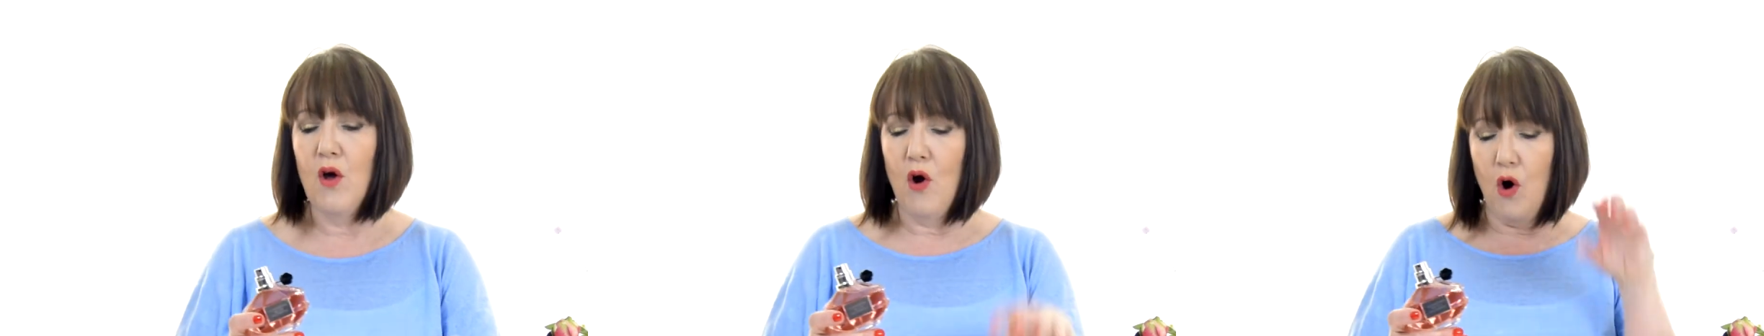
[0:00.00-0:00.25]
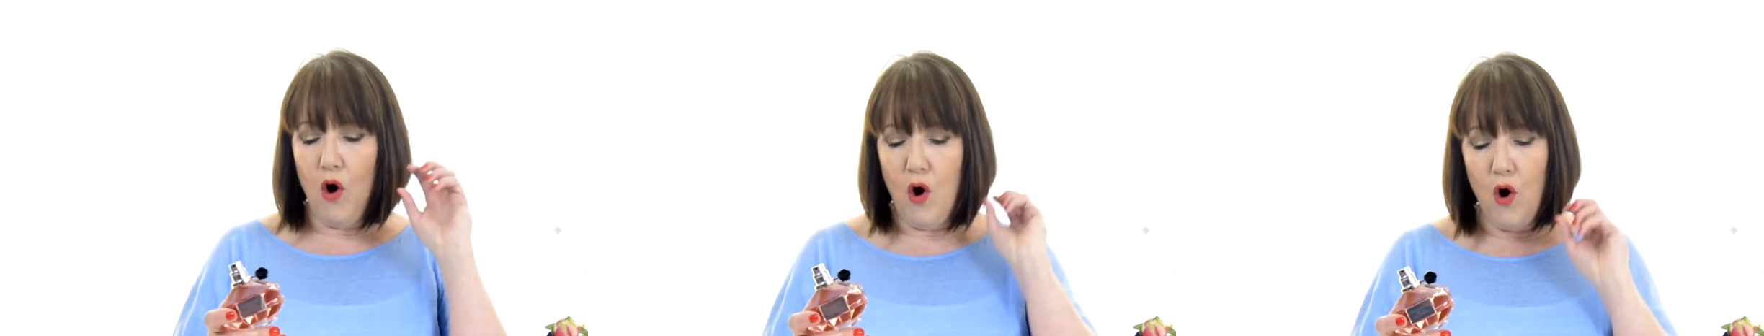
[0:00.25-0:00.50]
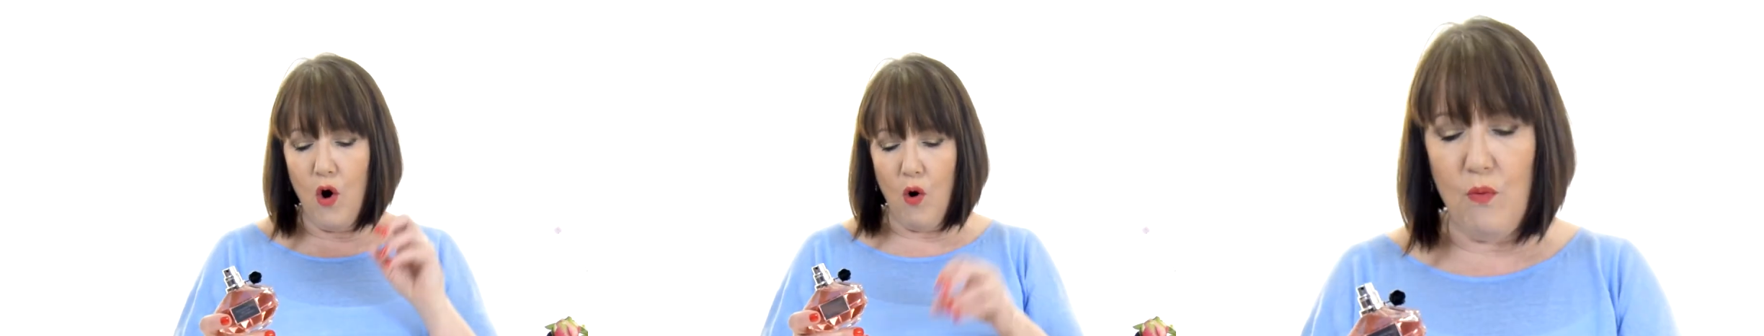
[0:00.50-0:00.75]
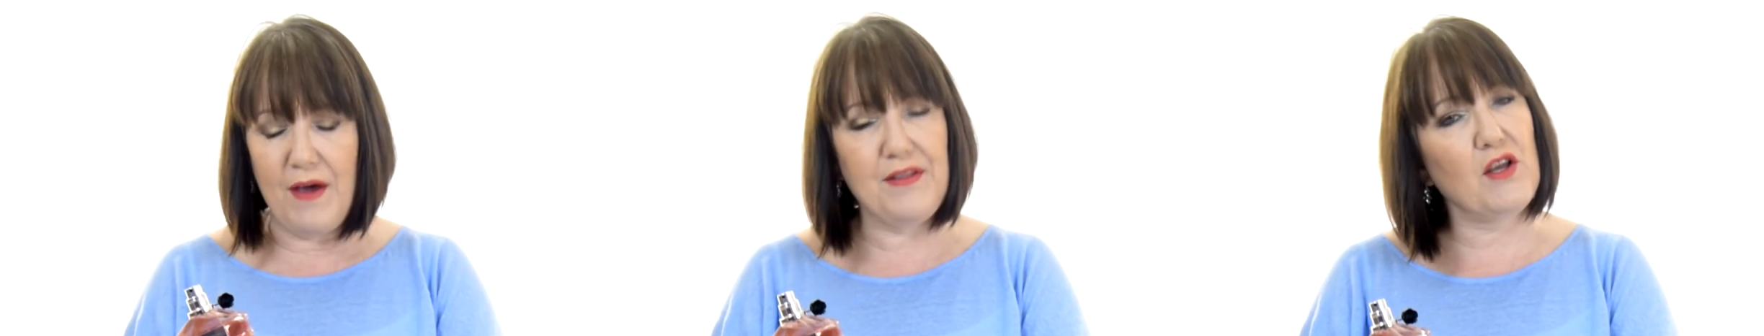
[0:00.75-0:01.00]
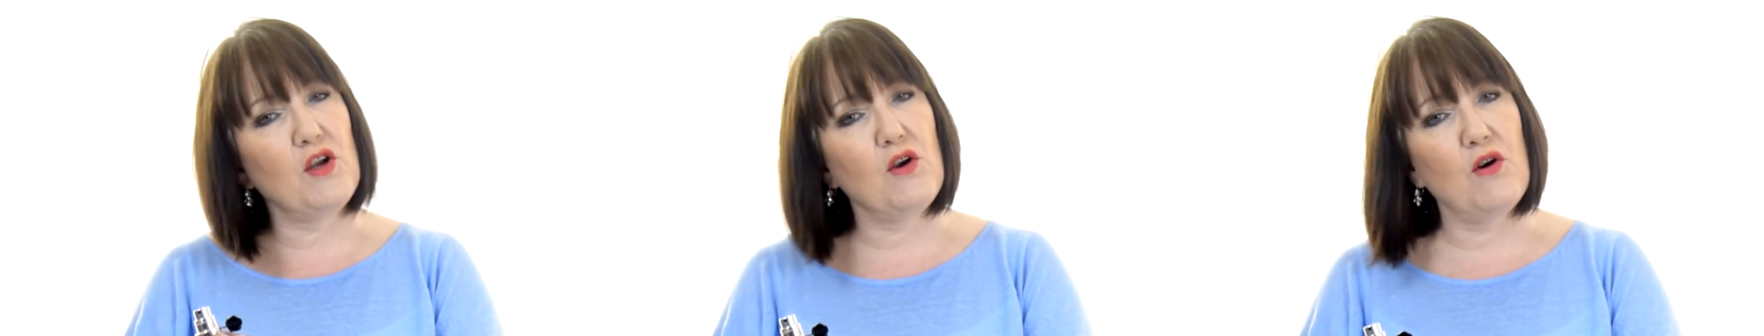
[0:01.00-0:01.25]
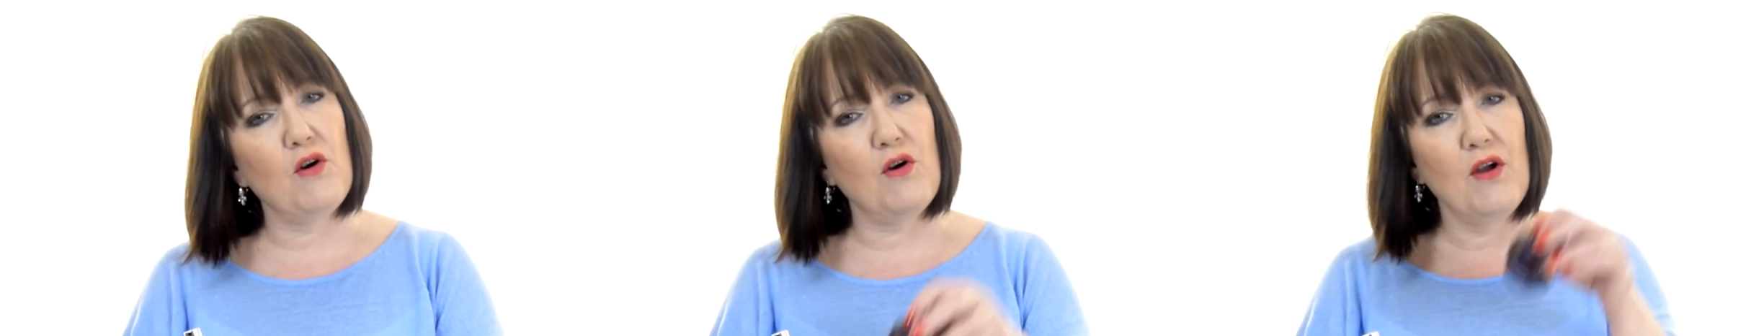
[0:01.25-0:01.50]
or whether
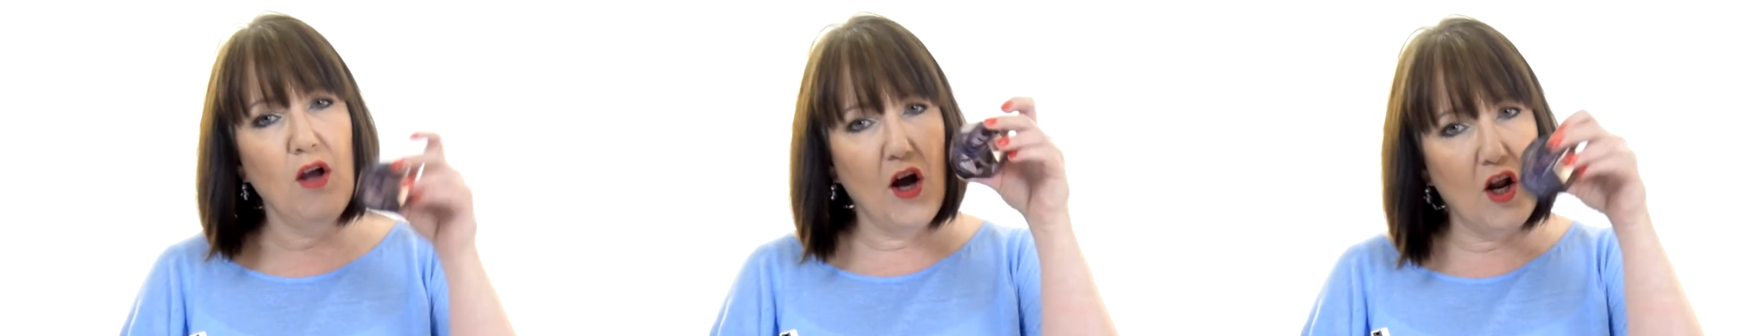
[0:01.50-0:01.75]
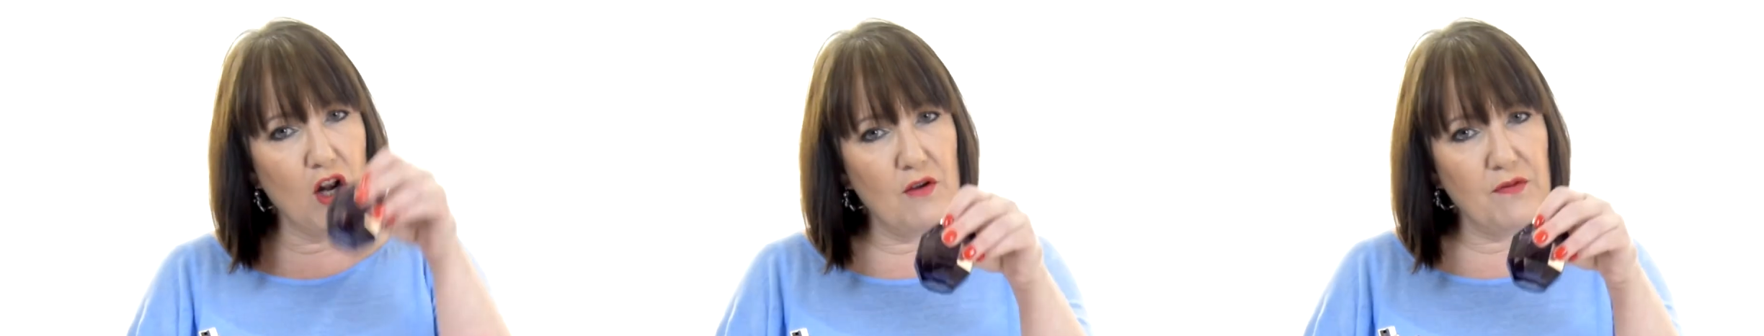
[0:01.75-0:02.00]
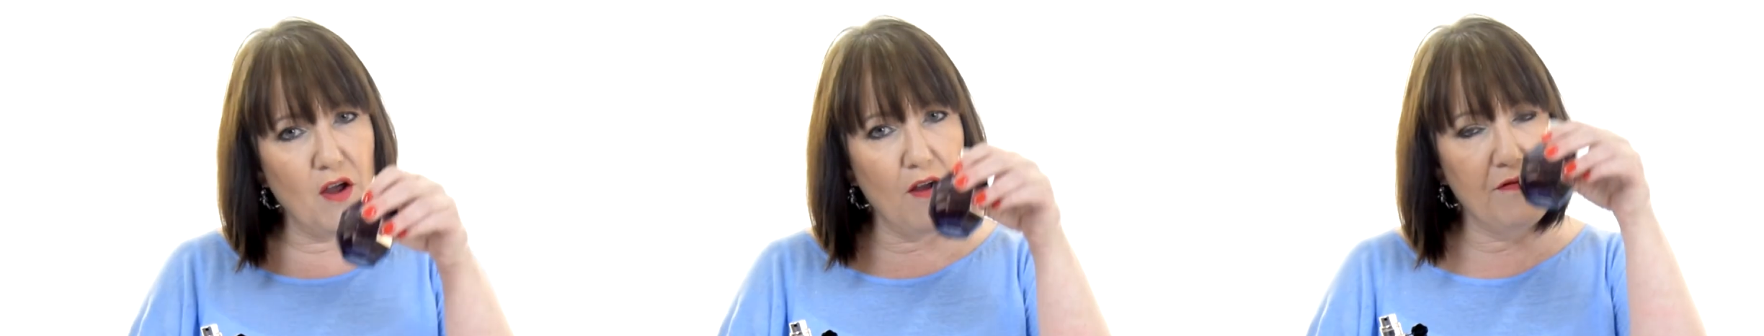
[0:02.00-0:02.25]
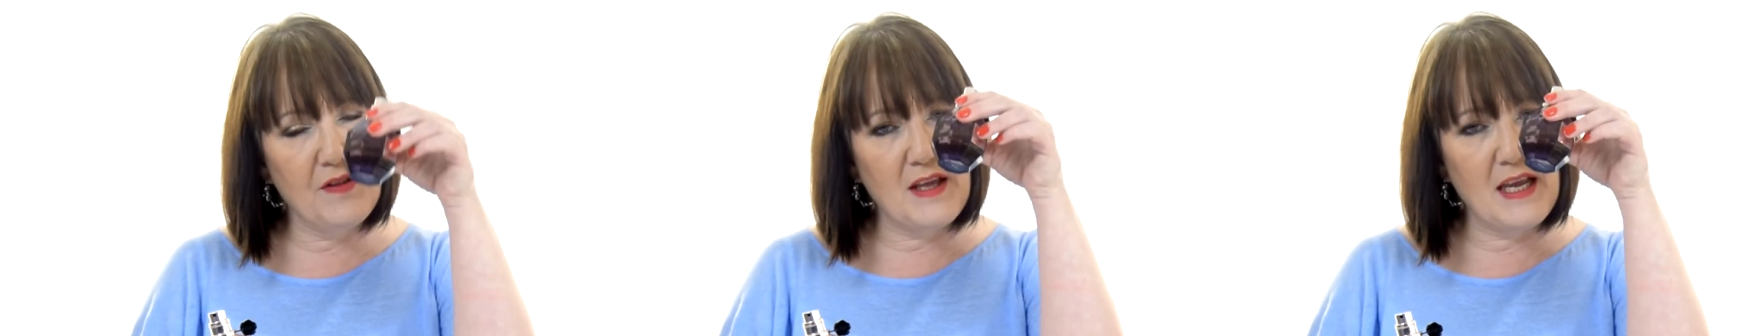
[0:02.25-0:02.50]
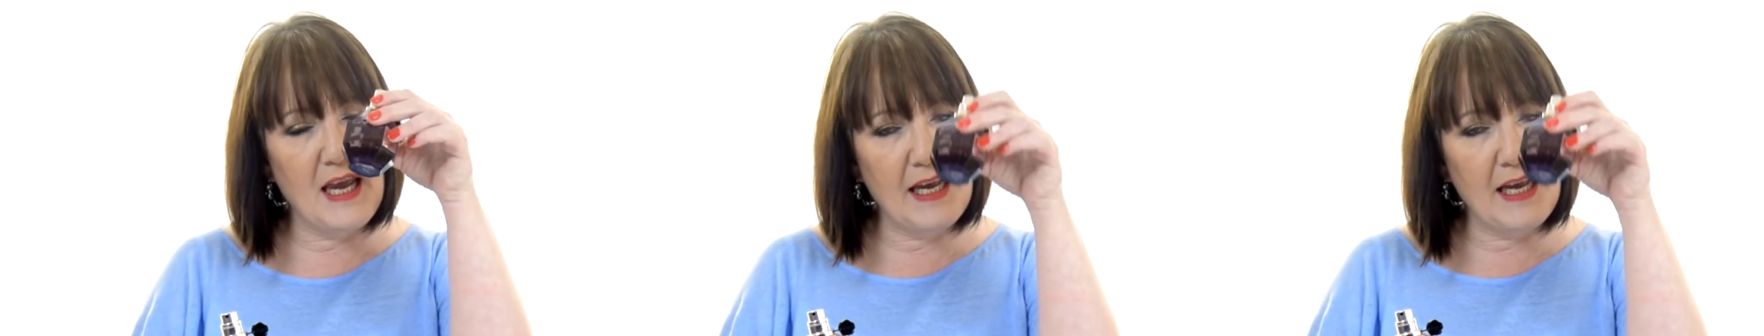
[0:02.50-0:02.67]
you're a lover of the